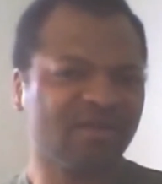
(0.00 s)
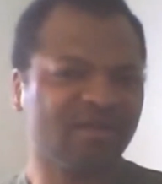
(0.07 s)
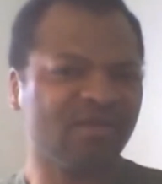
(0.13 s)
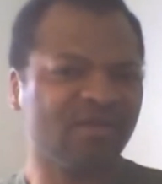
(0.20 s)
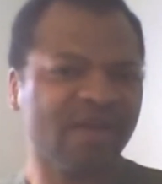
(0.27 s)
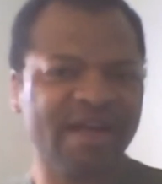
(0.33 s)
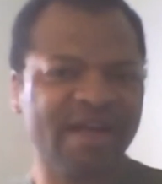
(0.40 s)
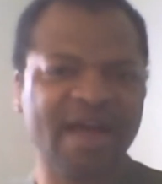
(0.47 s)

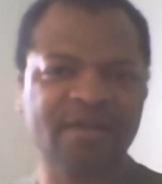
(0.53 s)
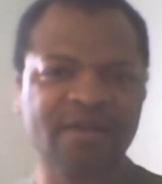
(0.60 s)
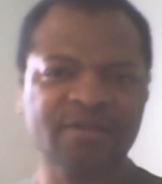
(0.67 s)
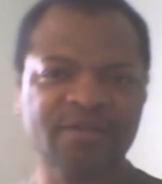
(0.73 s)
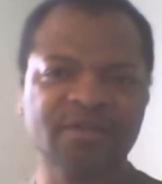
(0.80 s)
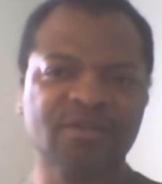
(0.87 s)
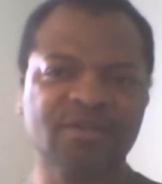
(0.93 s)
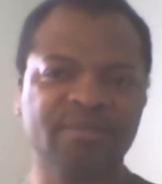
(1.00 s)
great
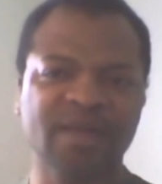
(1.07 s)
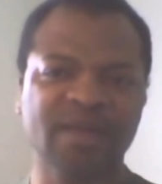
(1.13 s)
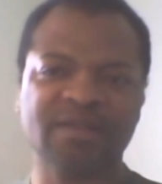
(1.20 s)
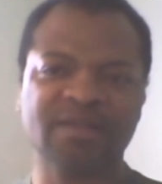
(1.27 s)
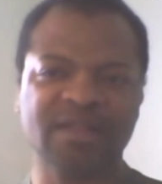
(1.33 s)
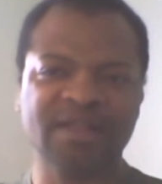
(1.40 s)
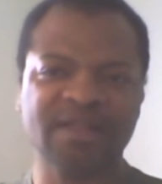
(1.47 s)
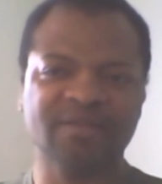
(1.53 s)
actors,
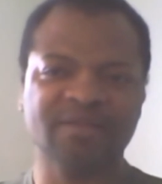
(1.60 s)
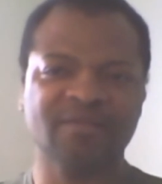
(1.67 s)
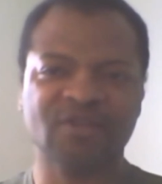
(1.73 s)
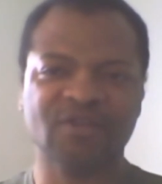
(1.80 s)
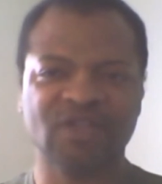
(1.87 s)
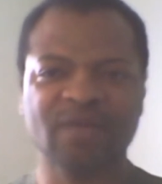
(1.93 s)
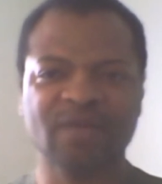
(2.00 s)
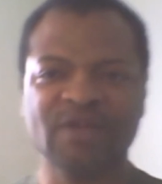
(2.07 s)
but then for
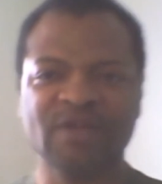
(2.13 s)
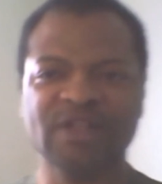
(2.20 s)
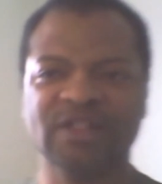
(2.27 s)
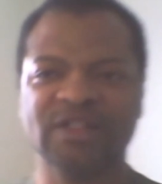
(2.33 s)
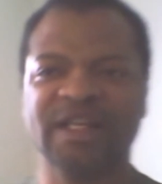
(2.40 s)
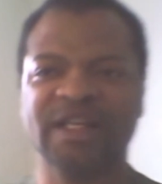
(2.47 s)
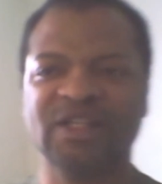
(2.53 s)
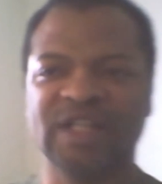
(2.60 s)
some
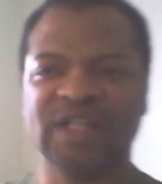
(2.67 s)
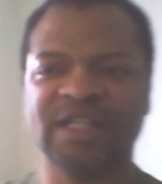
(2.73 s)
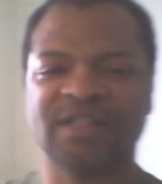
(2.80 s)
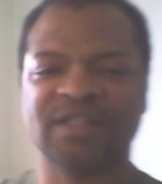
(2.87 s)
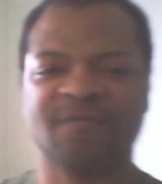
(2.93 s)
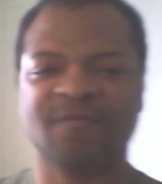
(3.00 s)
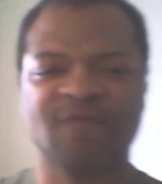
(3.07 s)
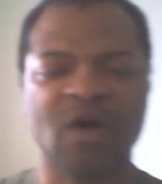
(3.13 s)
reason it
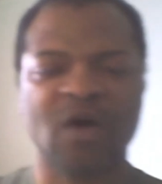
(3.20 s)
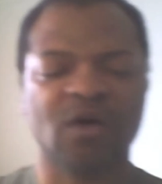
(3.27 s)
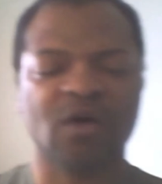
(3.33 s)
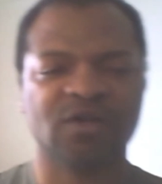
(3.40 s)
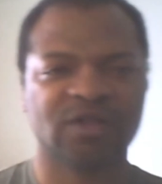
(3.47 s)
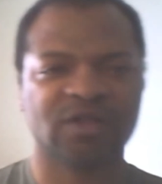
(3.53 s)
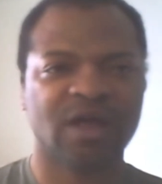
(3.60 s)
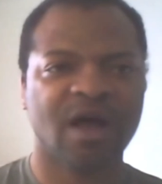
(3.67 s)
just
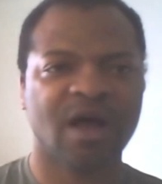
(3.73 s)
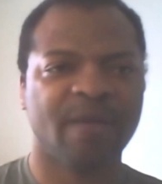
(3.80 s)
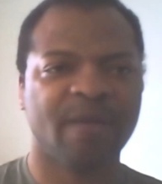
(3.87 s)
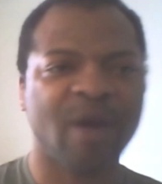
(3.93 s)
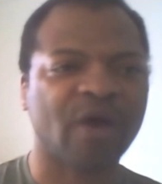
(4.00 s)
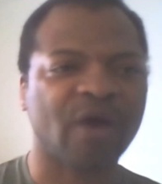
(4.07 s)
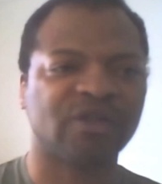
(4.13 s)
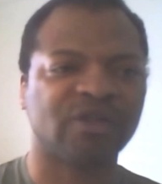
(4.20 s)
falls
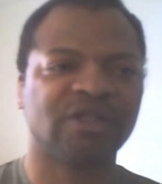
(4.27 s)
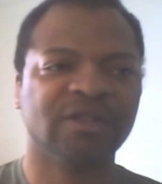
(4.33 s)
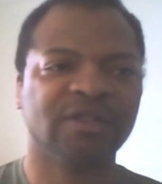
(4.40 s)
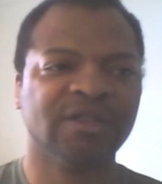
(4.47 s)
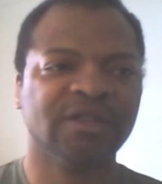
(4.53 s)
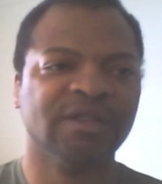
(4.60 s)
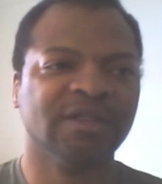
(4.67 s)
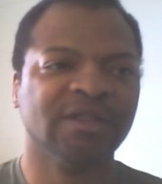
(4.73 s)
apart.
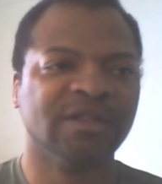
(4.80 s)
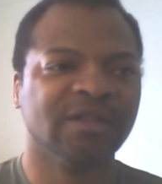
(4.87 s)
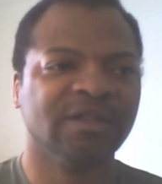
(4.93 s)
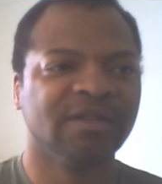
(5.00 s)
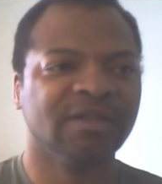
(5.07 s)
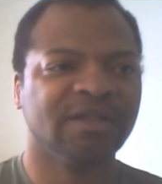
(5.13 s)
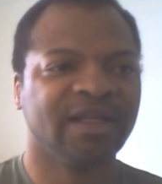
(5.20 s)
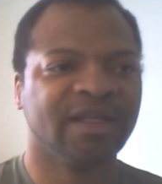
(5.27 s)

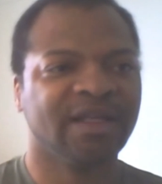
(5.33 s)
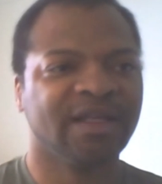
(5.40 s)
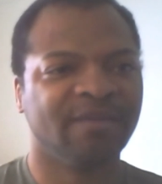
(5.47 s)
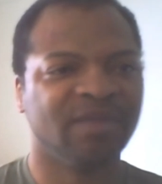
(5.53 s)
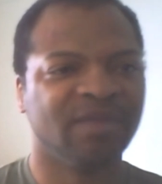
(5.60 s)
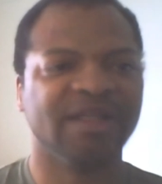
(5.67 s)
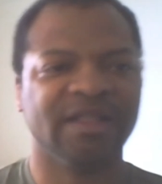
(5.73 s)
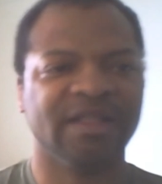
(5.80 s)
Like
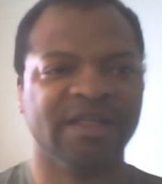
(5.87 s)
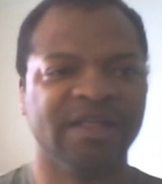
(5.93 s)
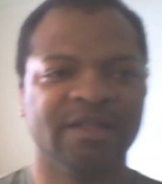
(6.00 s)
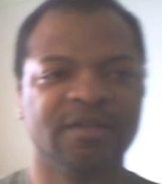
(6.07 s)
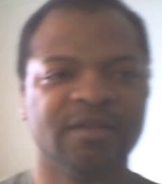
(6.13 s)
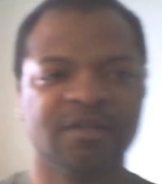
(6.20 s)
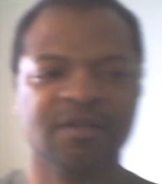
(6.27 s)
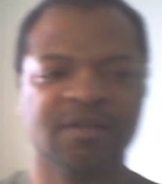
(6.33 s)
completely.
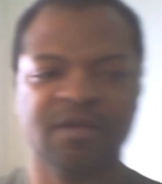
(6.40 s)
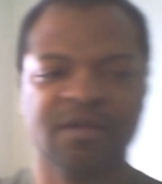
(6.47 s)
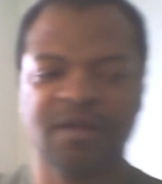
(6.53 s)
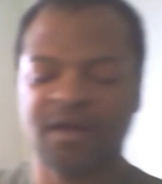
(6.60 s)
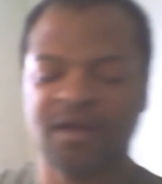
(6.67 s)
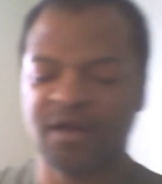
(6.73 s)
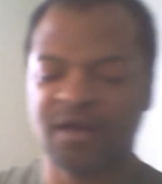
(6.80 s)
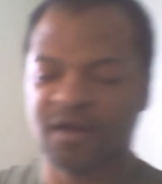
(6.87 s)

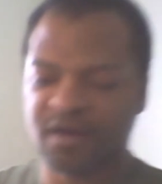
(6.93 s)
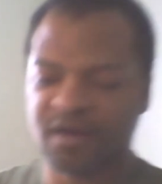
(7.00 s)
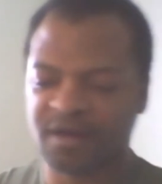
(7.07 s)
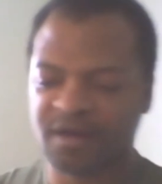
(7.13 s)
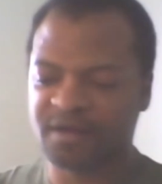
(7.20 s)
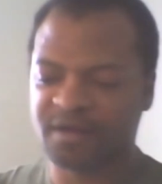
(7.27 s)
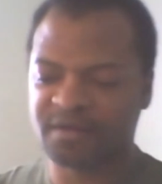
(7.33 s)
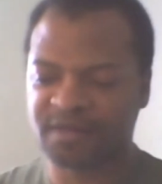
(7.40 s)

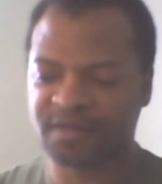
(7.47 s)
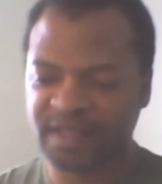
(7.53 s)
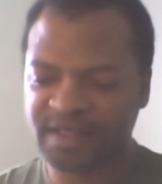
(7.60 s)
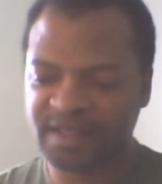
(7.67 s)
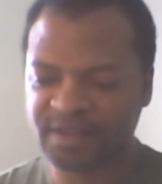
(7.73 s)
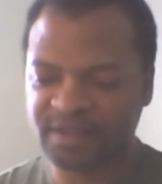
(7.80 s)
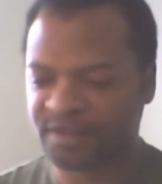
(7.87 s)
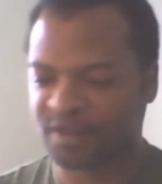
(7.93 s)

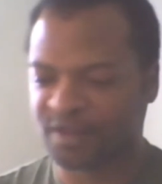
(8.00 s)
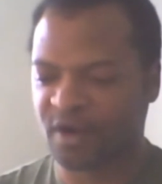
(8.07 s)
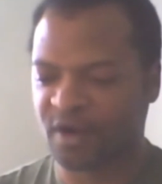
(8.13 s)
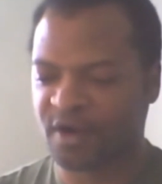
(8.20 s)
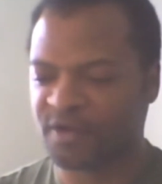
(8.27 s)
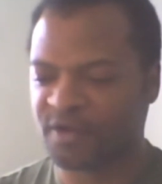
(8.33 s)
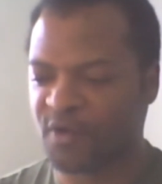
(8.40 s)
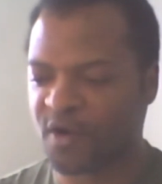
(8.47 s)
These
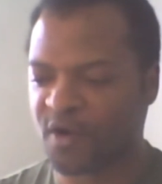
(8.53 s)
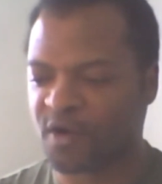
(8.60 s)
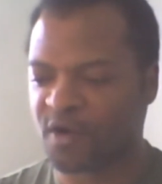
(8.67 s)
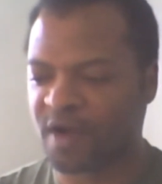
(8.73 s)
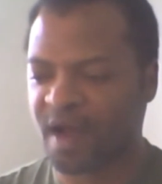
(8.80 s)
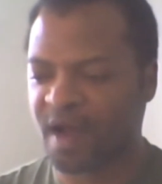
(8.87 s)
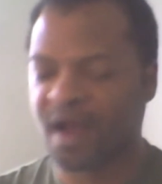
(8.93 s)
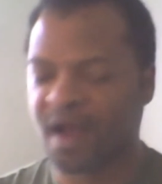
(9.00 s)
are your
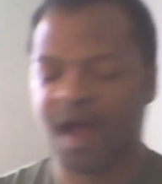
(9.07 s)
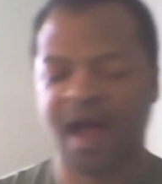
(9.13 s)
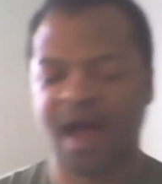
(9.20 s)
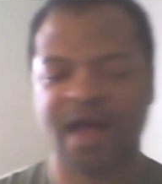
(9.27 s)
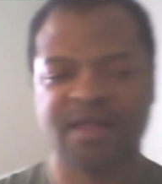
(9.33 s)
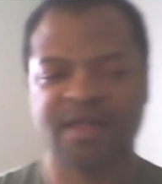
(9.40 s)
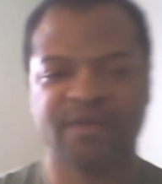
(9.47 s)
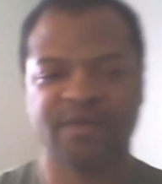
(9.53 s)

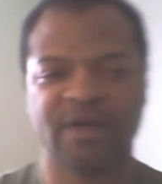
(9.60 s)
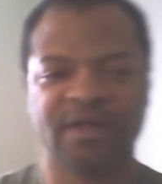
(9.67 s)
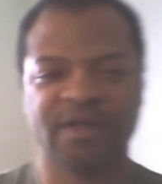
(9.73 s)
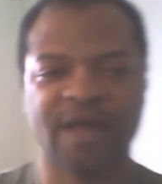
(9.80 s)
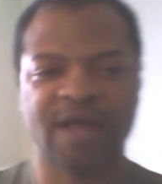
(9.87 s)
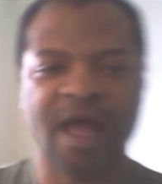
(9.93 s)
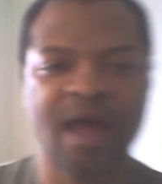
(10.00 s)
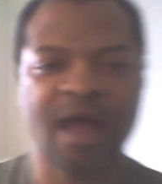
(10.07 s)
Hollywood
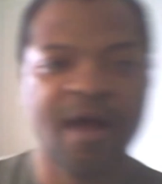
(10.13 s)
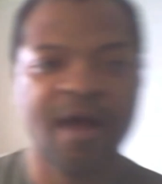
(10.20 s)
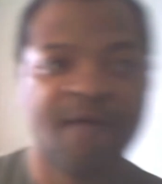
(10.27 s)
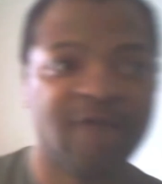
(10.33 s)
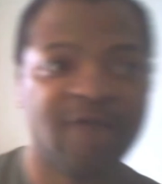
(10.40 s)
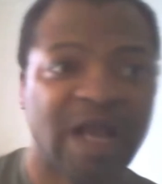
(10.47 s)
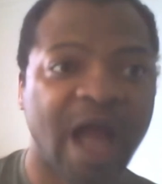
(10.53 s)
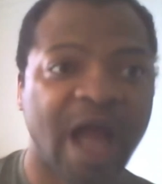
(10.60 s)

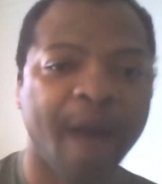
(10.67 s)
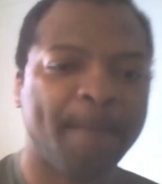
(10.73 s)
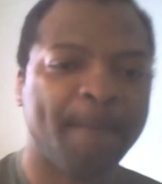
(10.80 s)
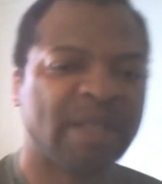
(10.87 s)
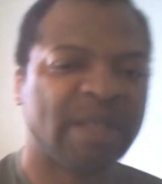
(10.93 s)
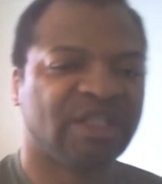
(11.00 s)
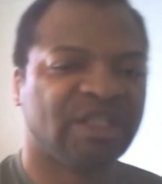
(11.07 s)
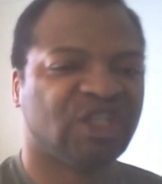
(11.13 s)

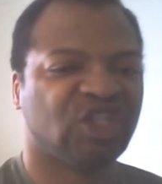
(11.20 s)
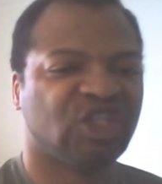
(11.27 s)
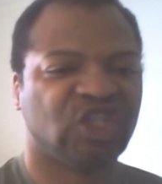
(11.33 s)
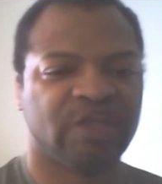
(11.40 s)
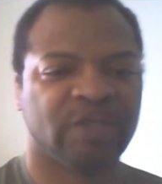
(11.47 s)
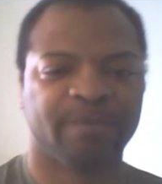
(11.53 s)
flops.